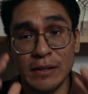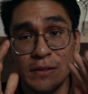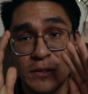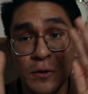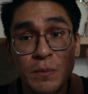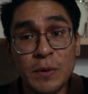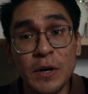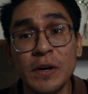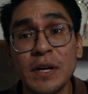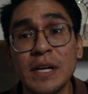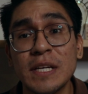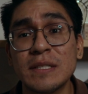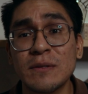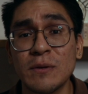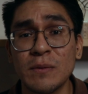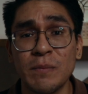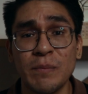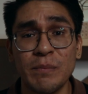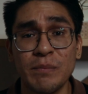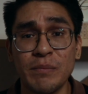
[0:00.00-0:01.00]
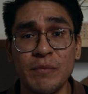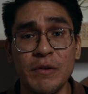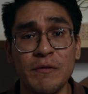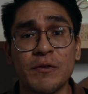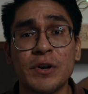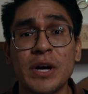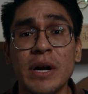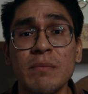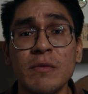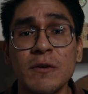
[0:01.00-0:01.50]
To be honest,
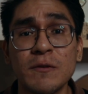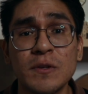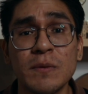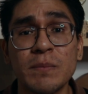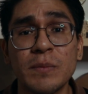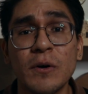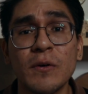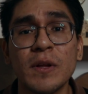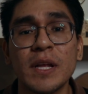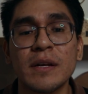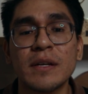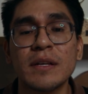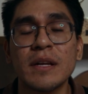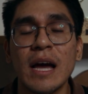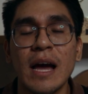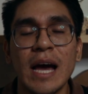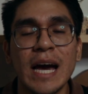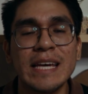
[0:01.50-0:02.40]
before I moved to Poland,